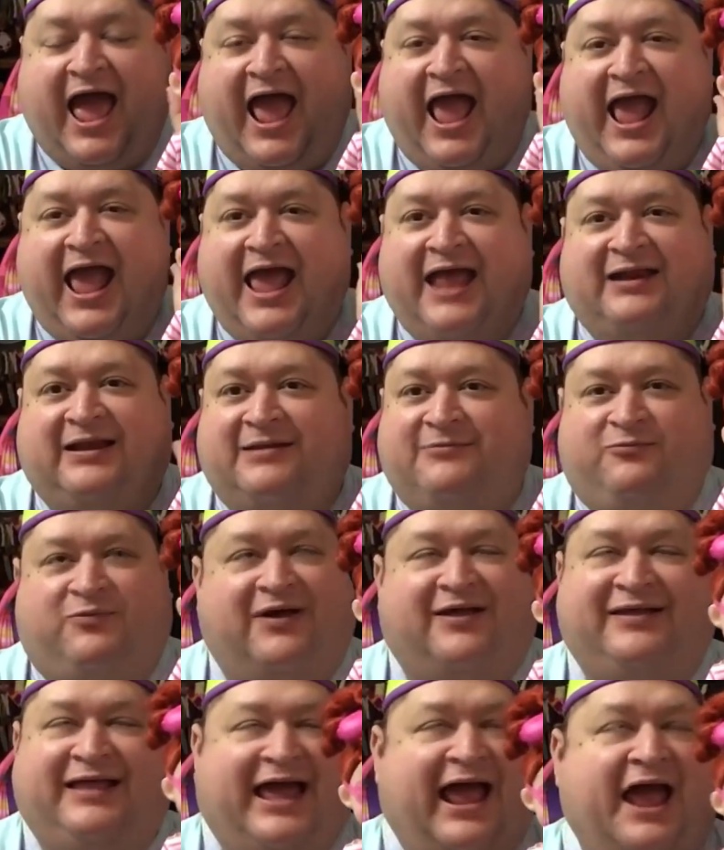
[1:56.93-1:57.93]
And,
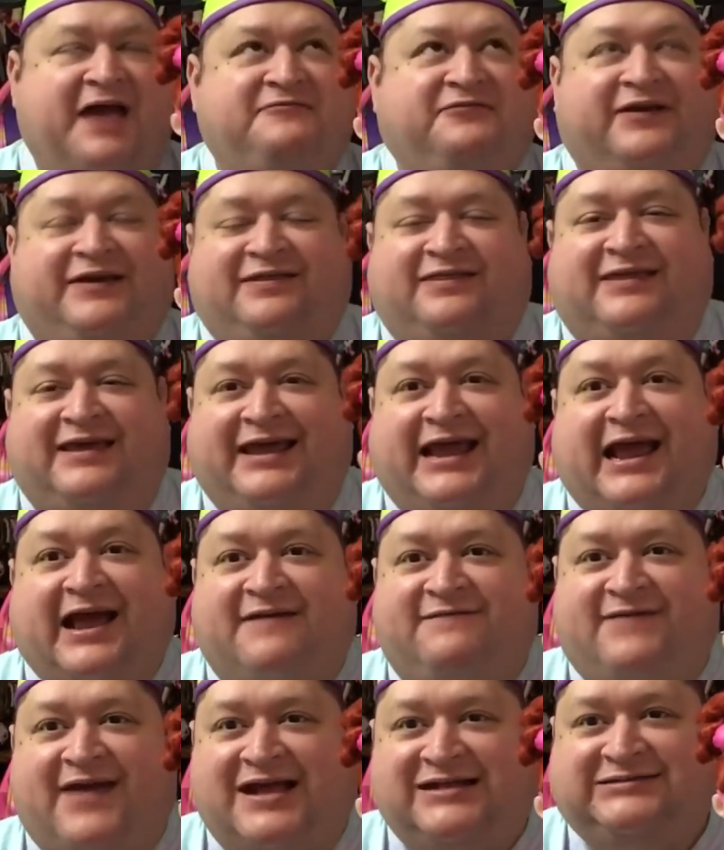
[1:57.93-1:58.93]
well, everything
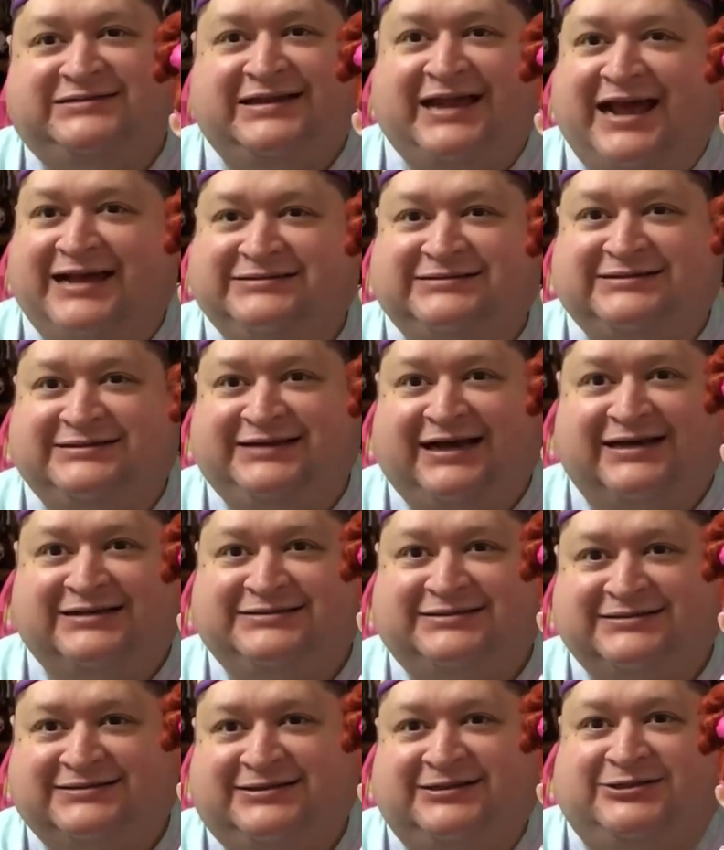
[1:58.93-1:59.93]
Fancy Nancy
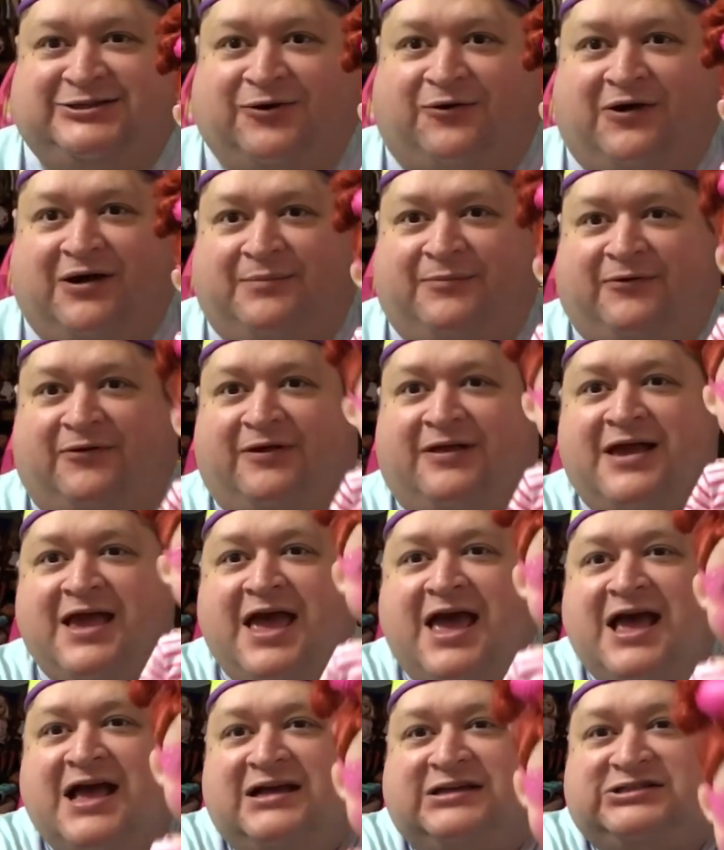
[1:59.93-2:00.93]
does is adorable.
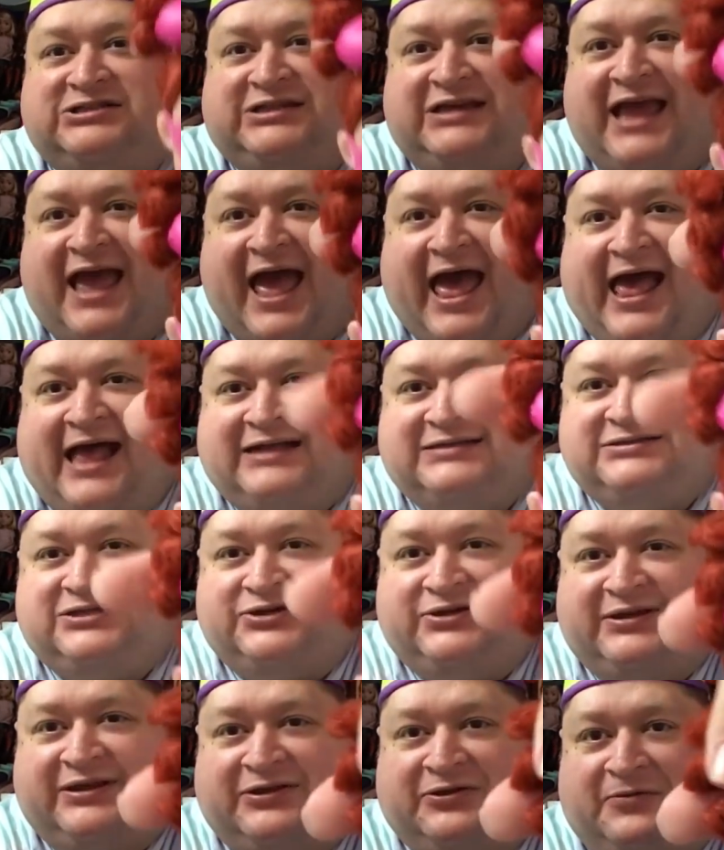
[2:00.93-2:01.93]
She has
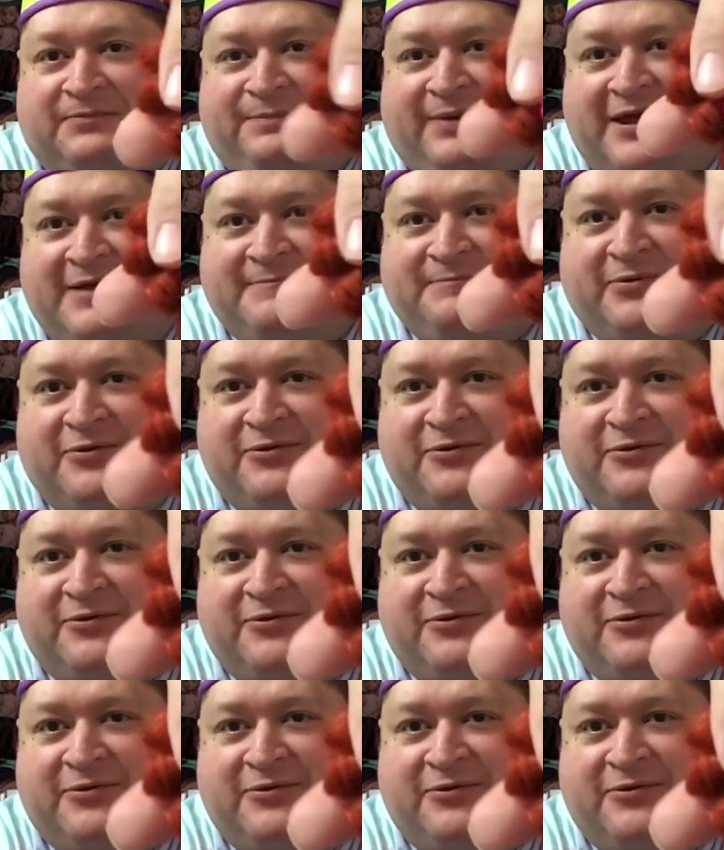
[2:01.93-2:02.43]
her little pink